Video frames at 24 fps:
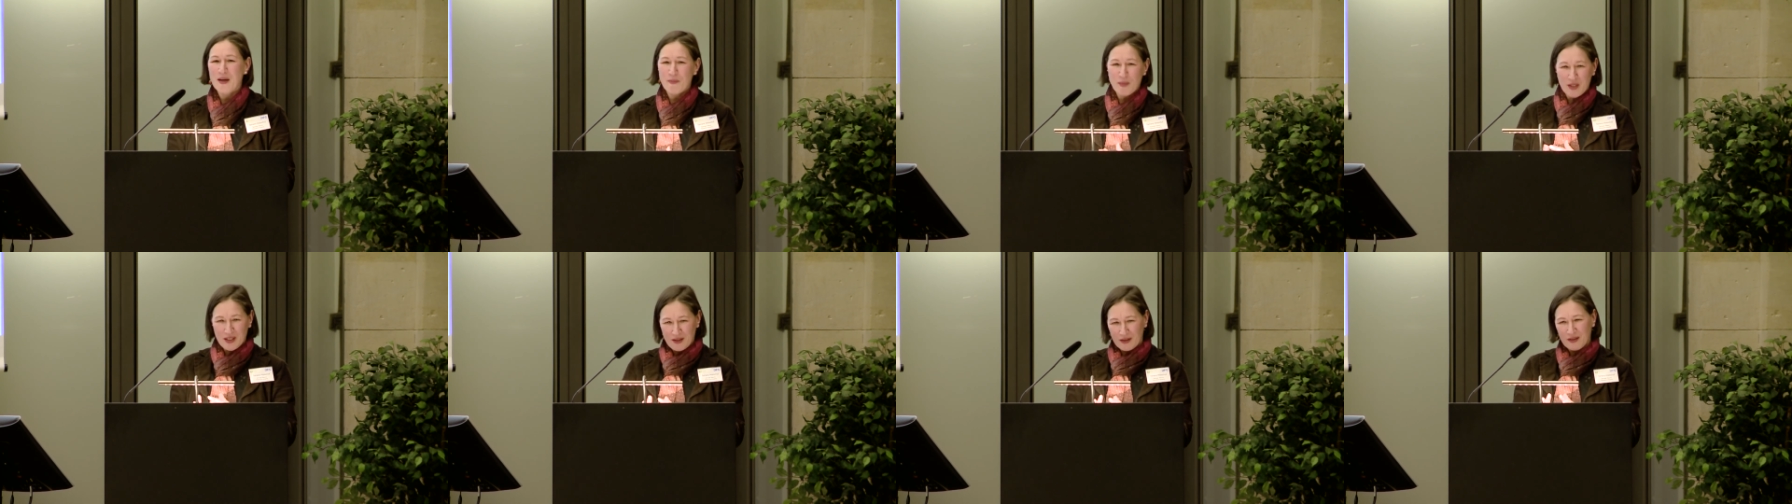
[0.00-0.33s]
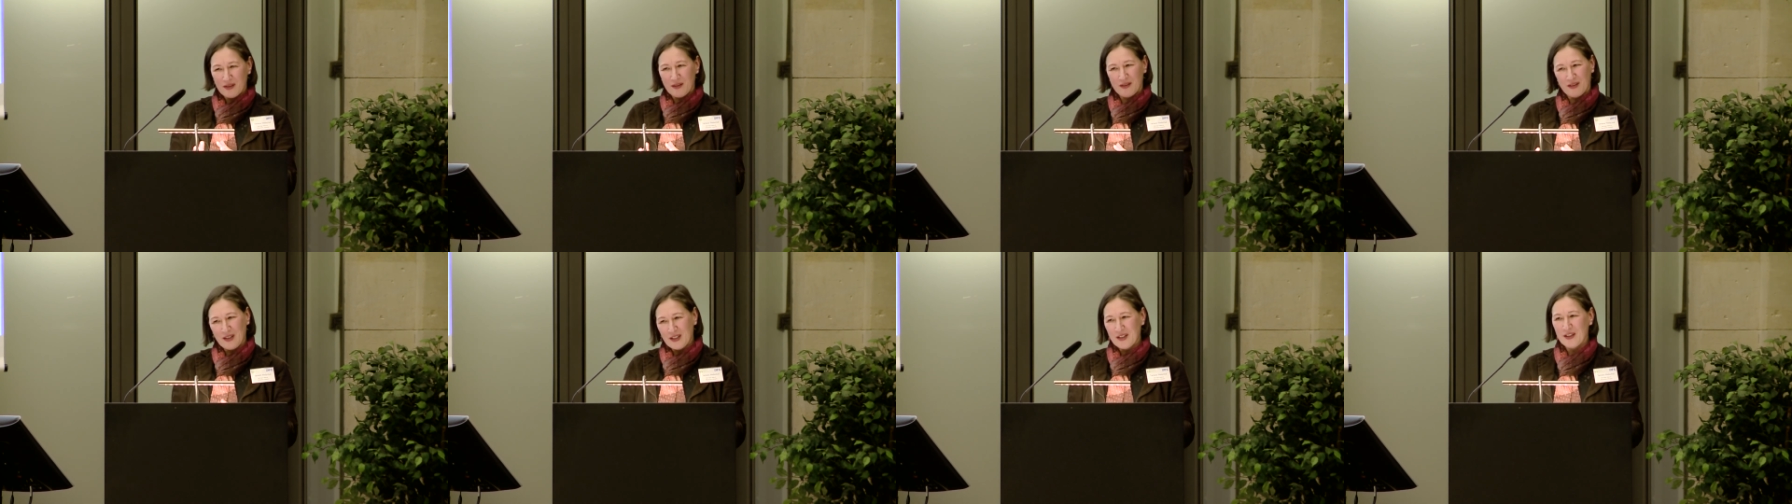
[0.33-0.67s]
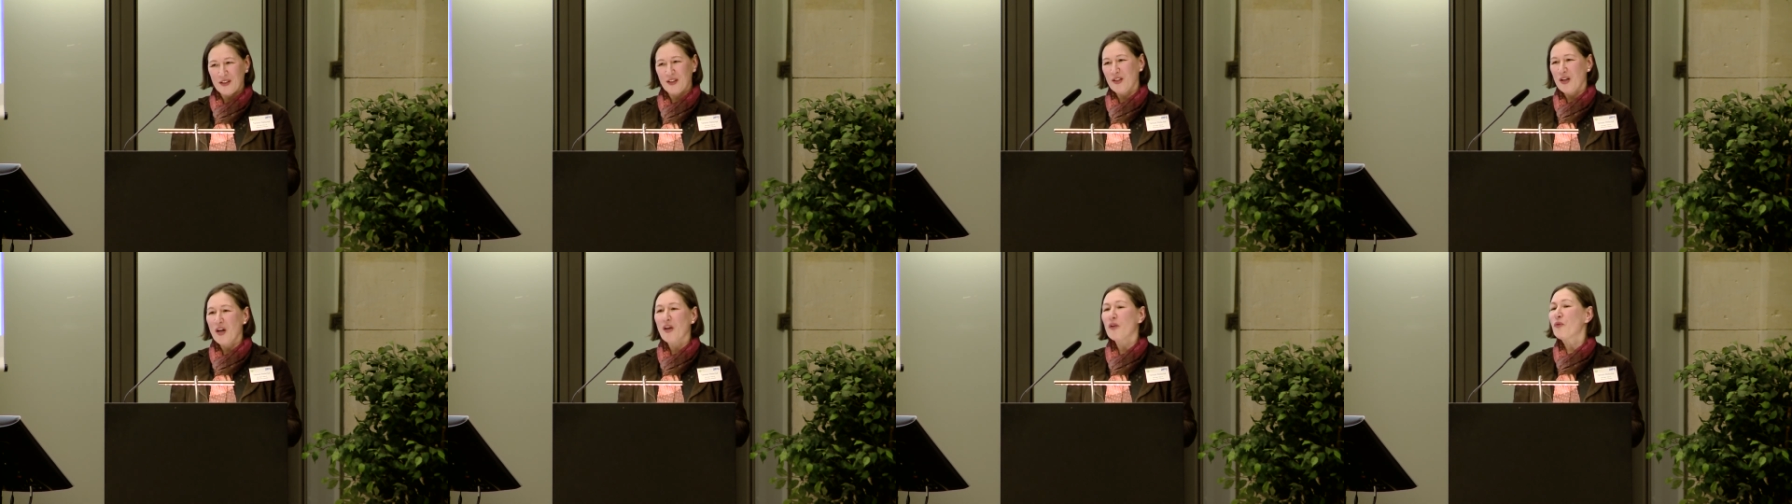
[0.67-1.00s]
I mean, there's,
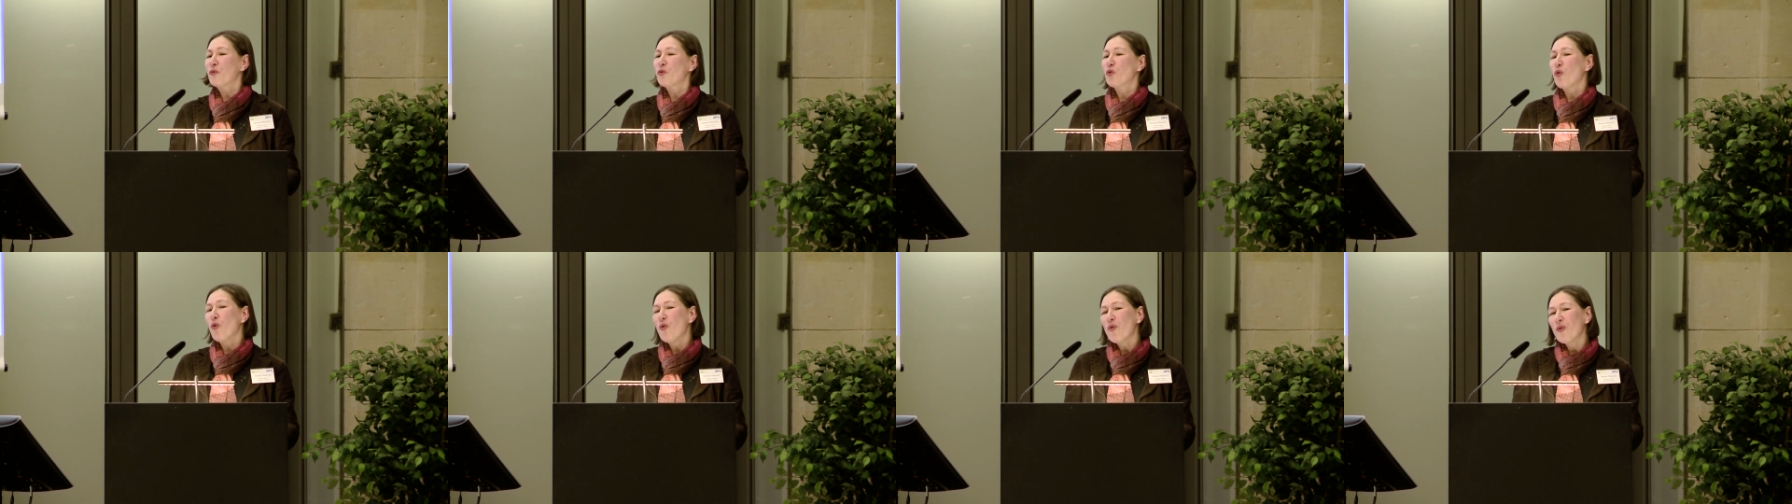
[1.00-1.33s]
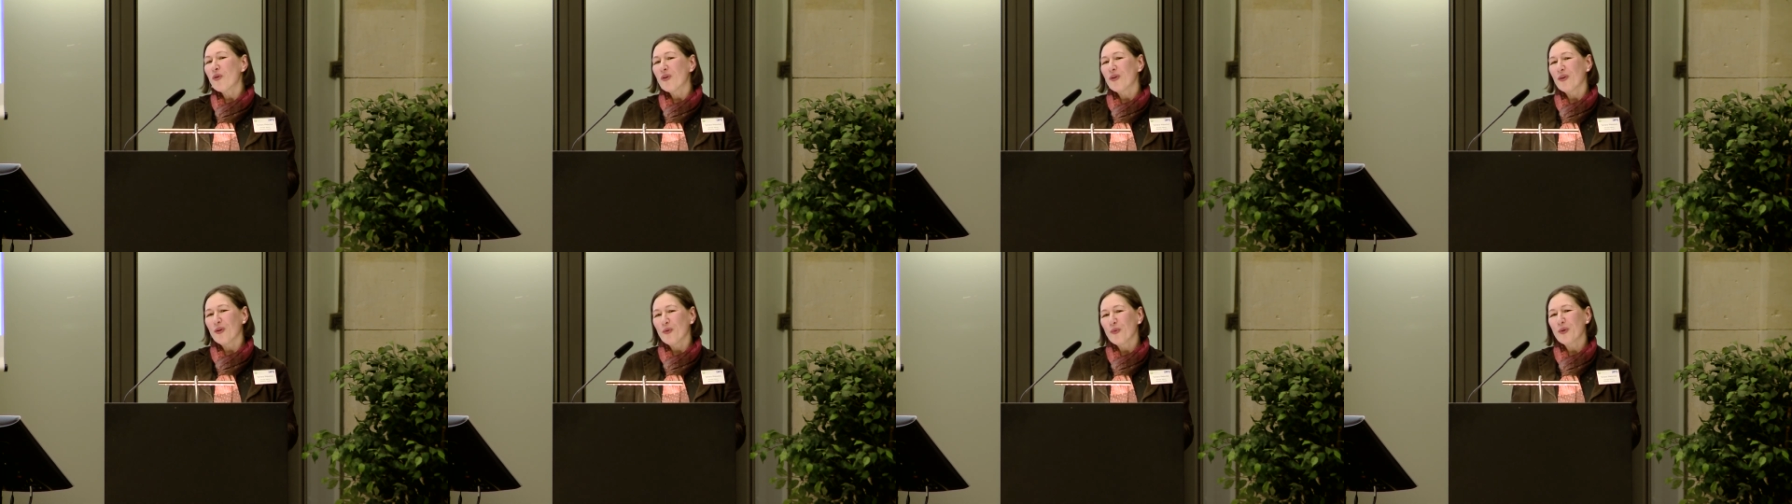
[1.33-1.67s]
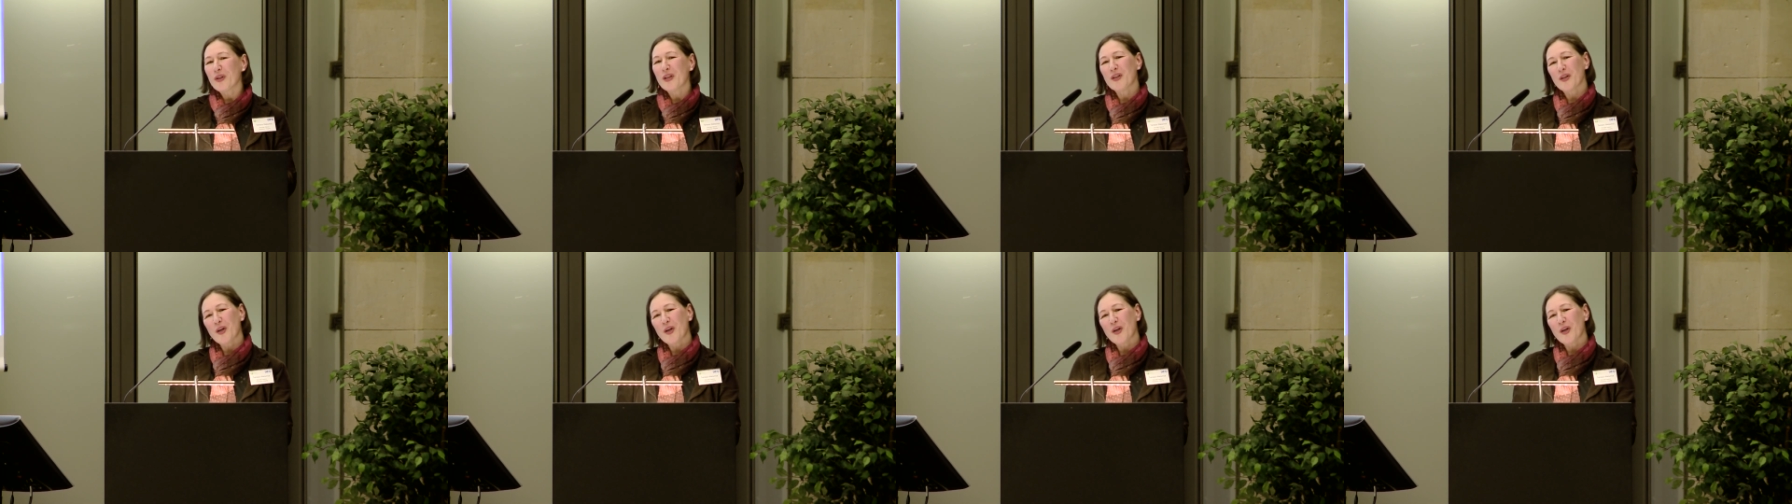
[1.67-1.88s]
there's a lot of talk within